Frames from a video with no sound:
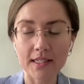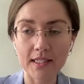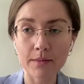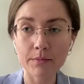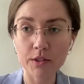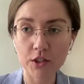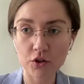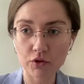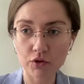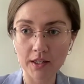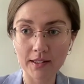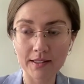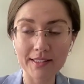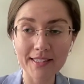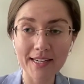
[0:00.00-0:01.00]

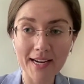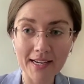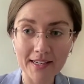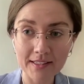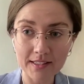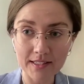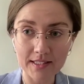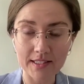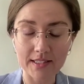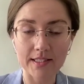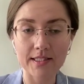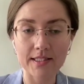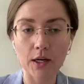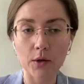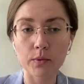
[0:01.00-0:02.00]
demonstrate the
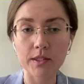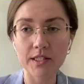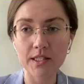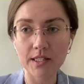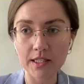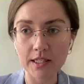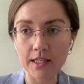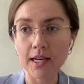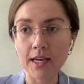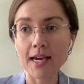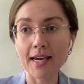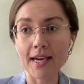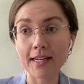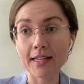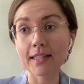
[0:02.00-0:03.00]
tendencies that we see
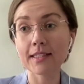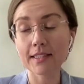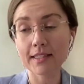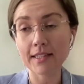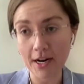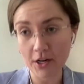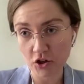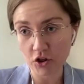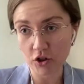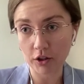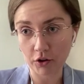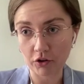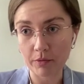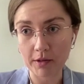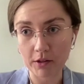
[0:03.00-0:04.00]
in international
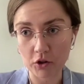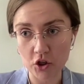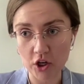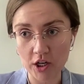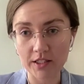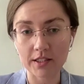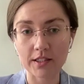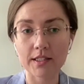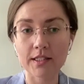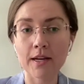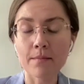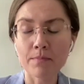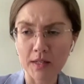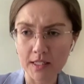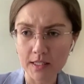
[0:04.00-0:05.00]
criminal justice,
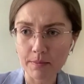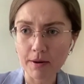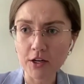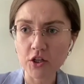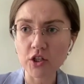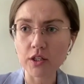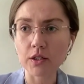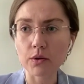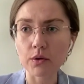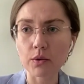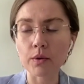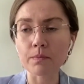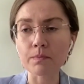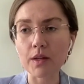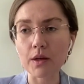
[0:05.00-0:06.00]
especially
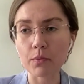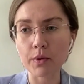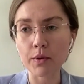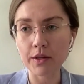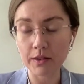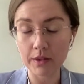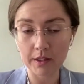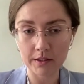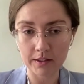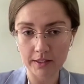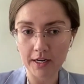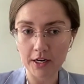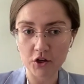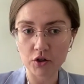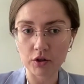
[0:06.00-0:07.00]
within the
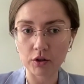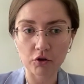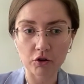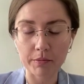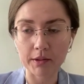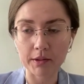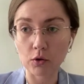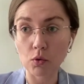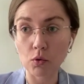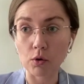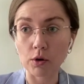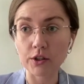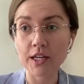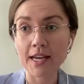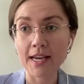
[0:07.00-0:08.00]
International Criminal
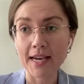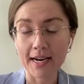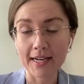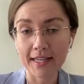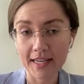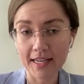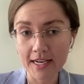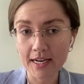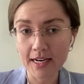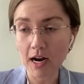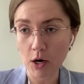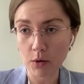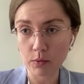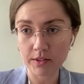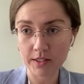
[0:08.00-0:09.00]
Court. And here
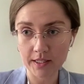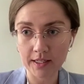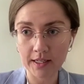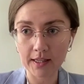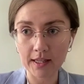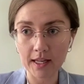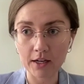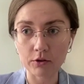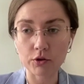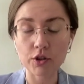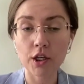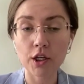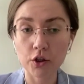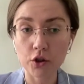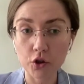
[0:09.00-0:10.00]
I will single out
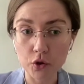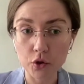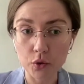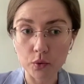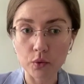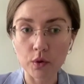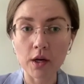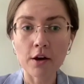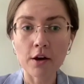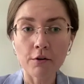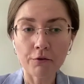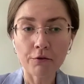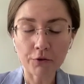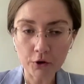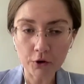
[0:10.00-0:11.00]
two.
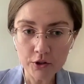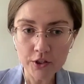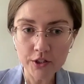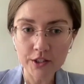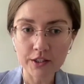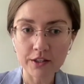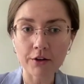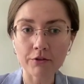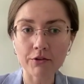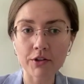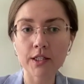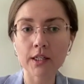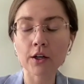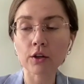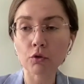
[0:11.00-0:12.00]
First, there is
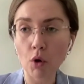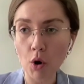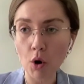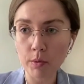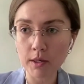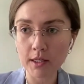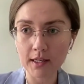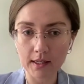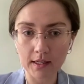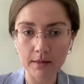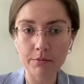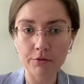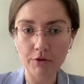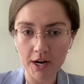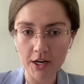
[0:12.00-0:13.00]
the growing
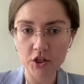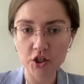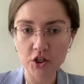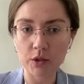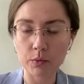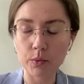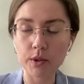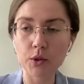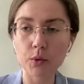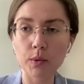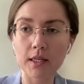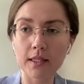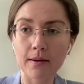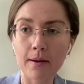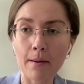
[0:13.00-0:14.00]
collaboration
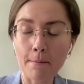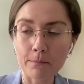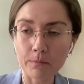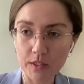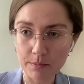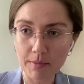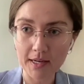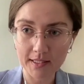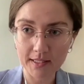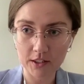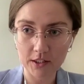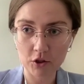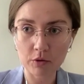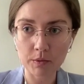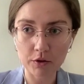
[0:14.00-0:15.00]
between domestic
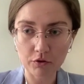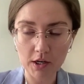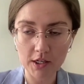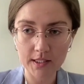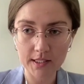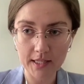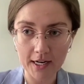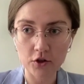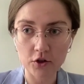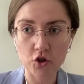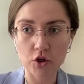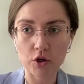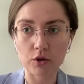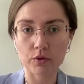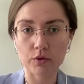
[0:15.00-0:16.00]
human rights
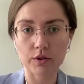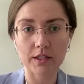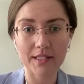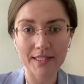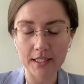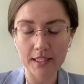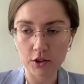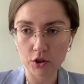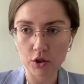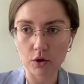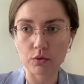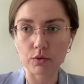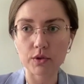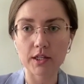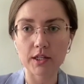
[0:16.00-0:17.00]
NGOs,
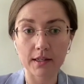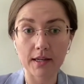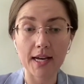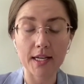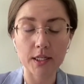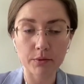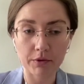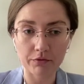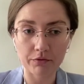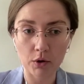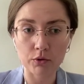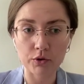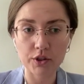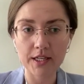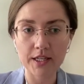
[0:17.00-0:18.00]
CSOs, as we
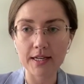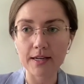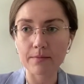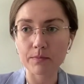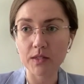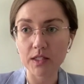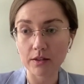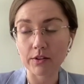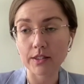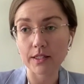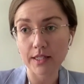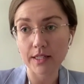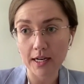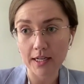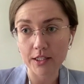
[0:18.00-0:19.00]
wrote here, civil
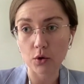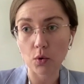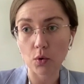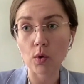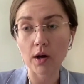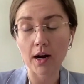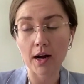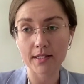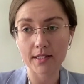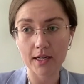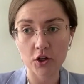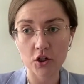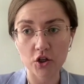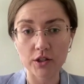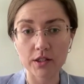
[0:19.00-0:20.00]
society
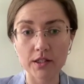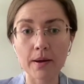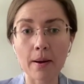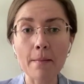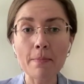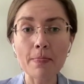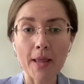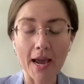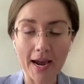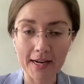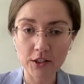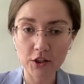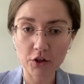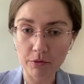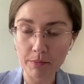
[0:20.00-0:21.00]
organizations,
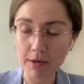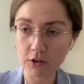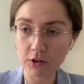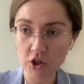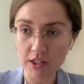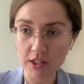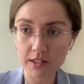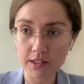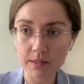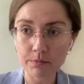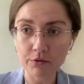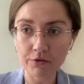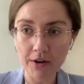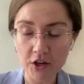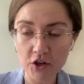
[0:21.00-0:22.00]
and criminal justice
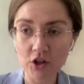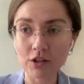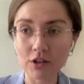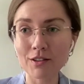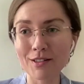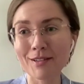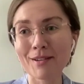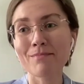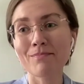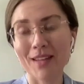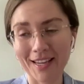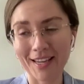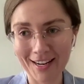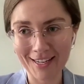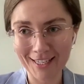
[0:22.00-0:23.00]
professionals,
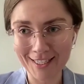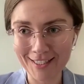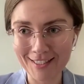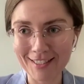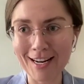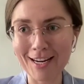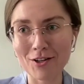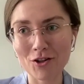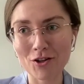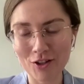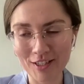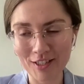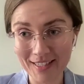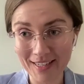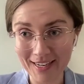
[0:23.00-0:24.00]
again, internationally